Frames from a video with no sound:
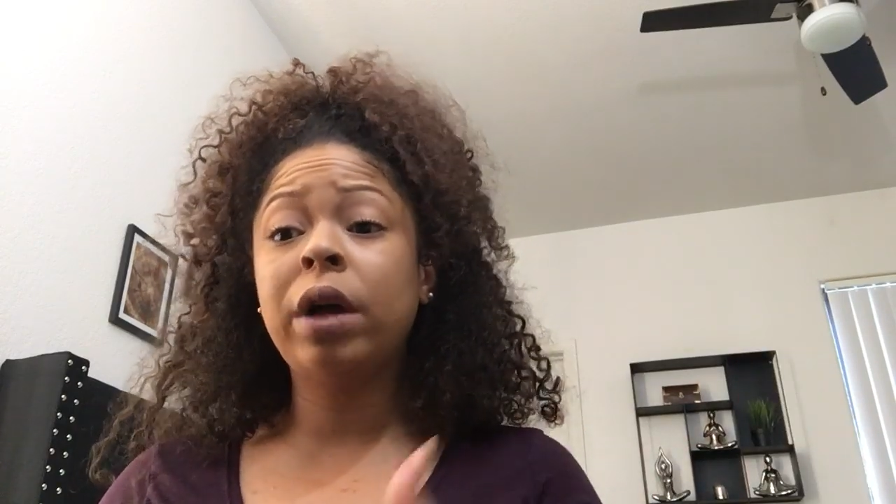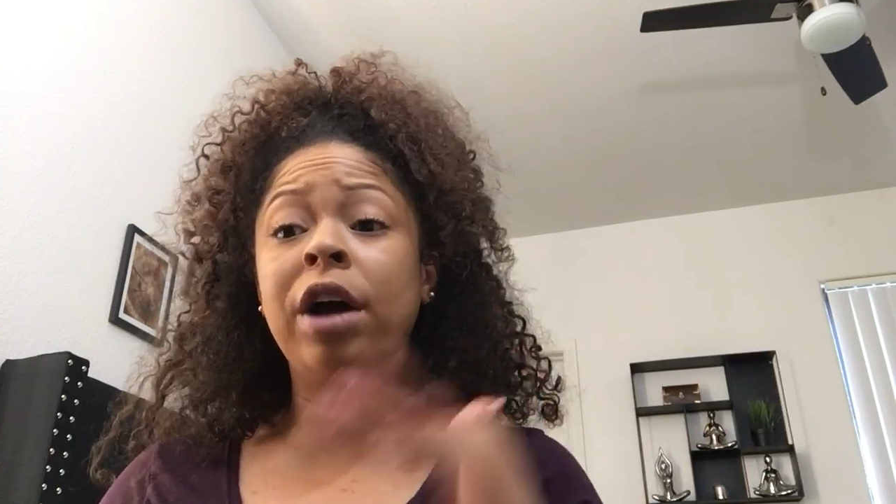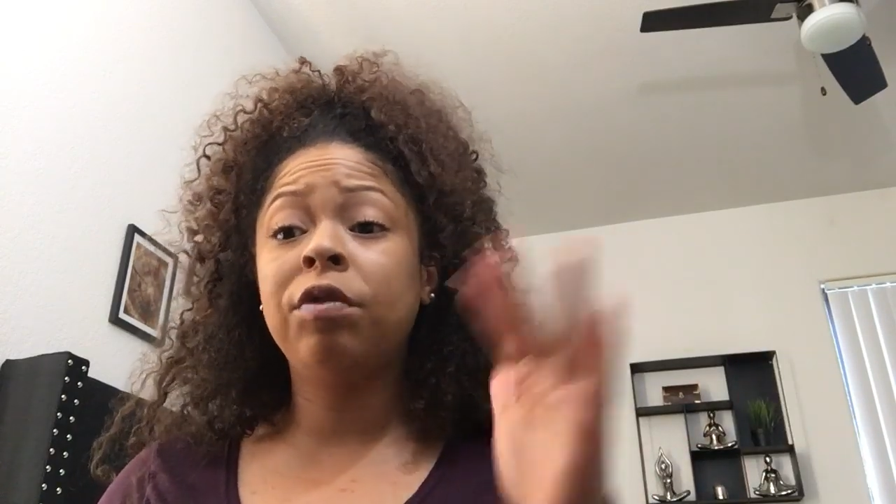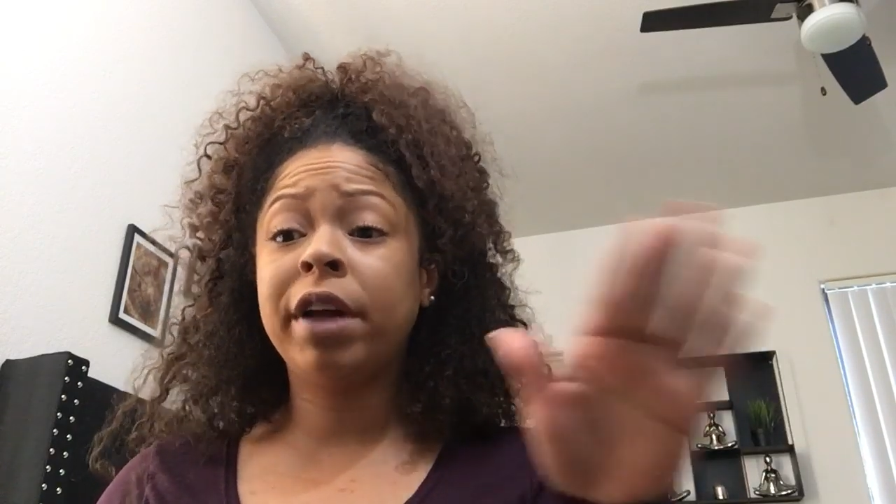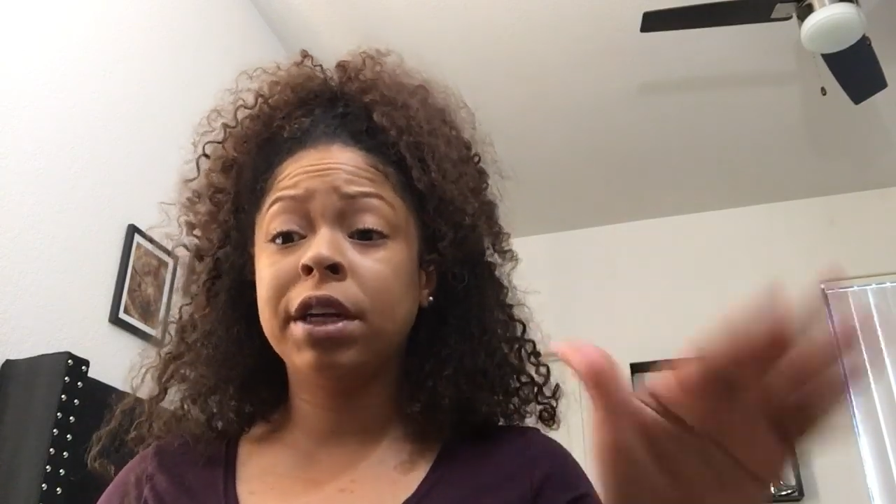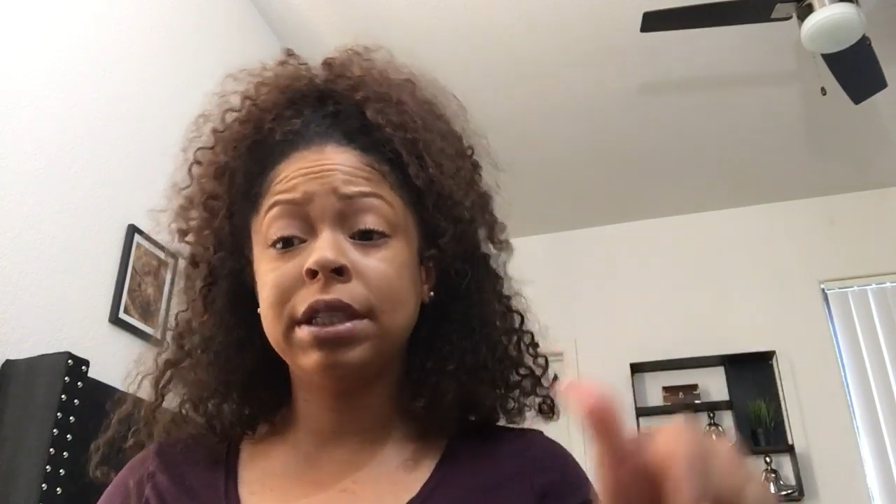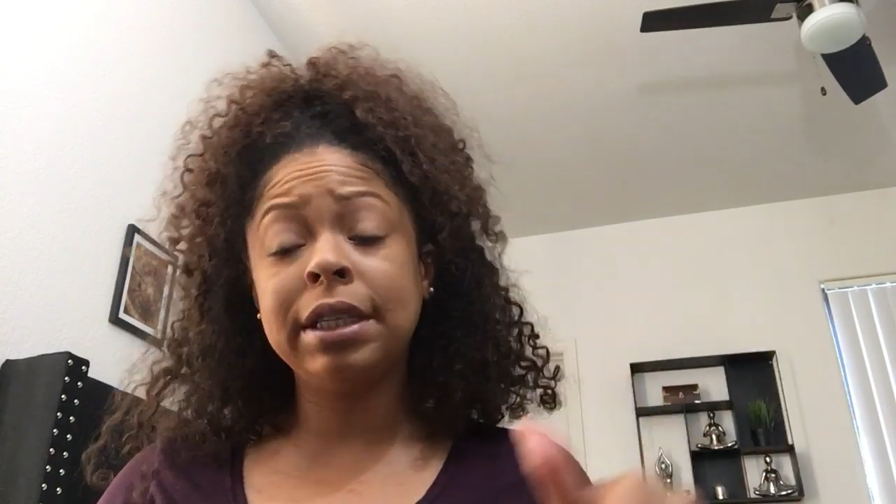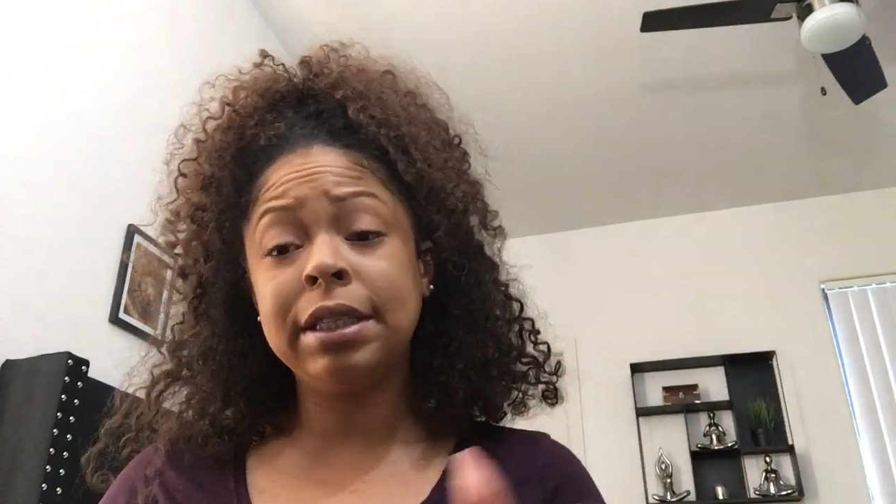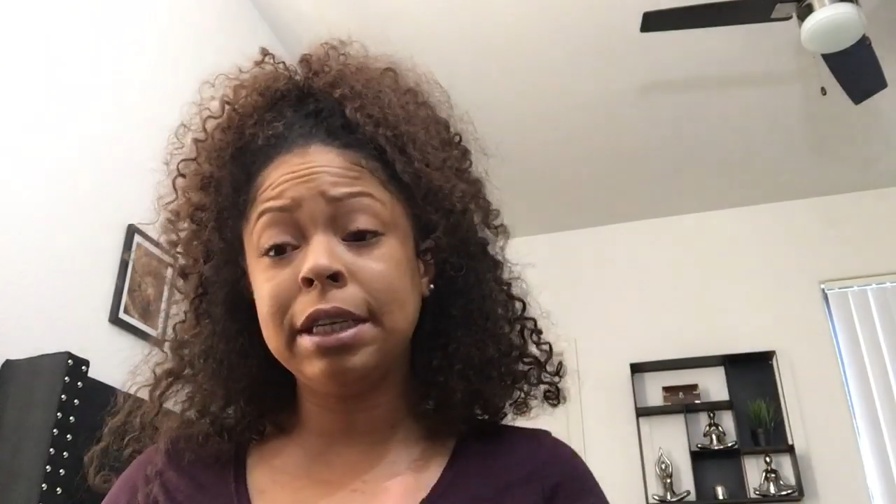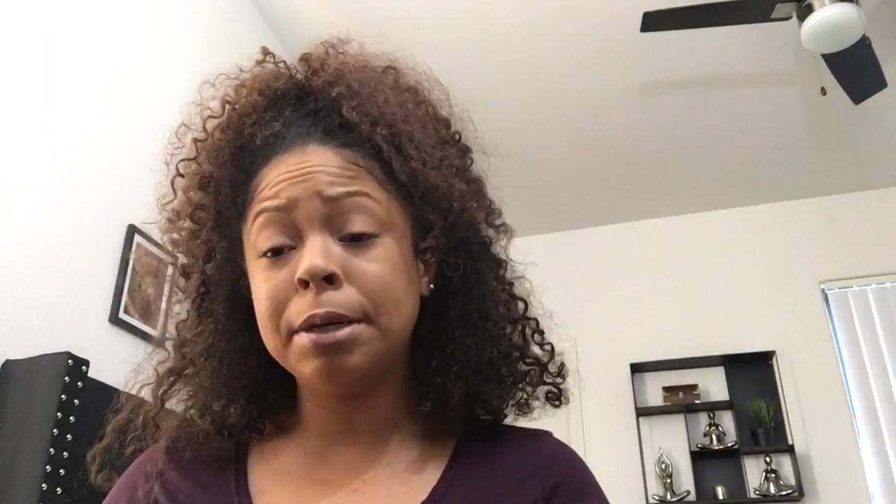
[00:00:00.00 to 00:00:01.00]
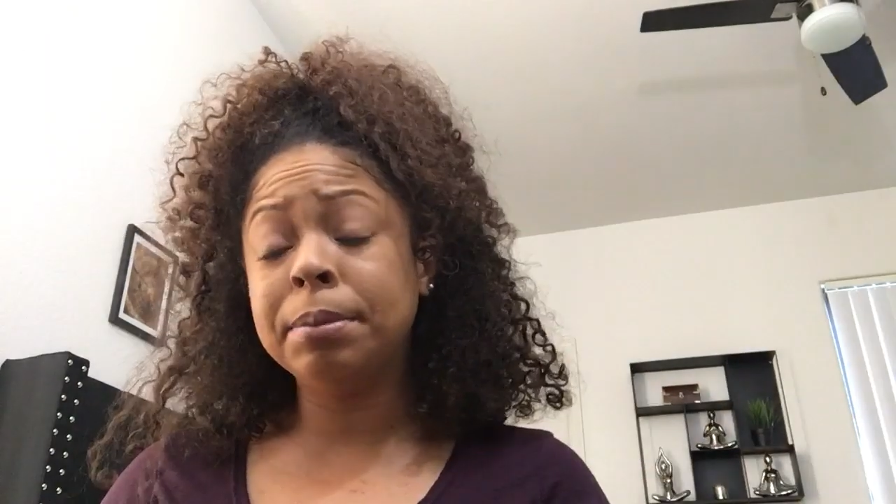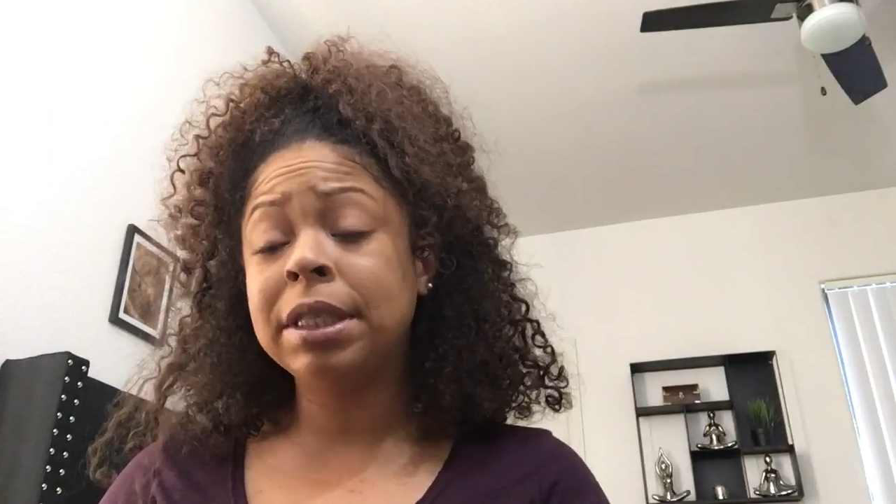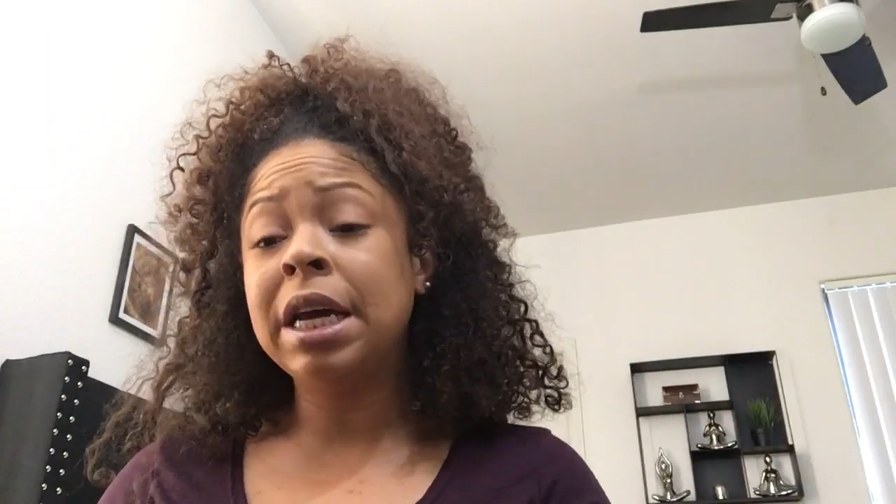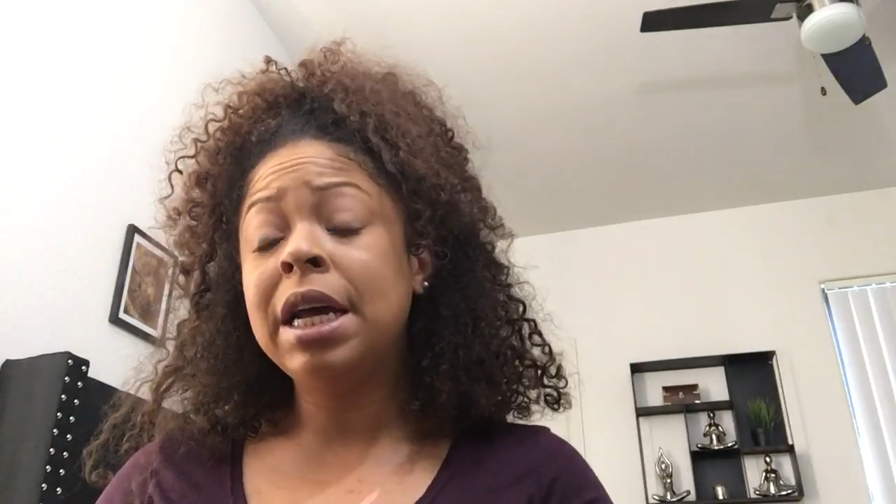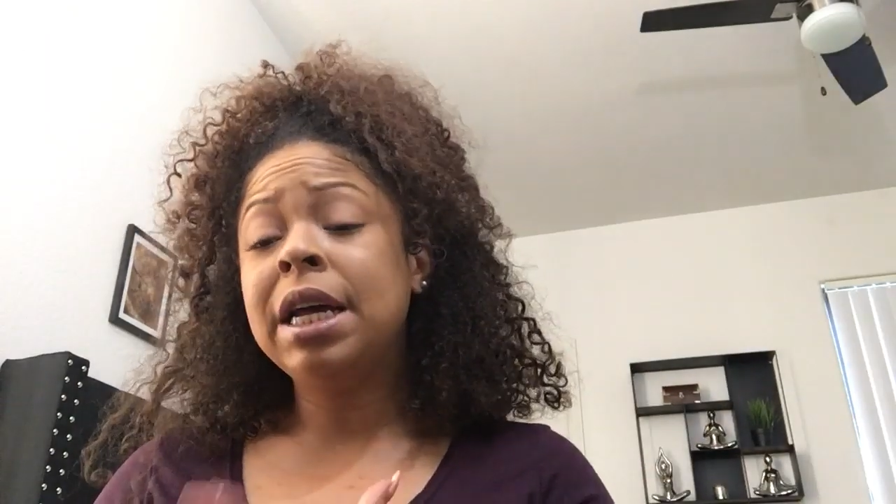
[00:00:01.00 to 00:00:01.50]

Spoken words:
healthcare systems,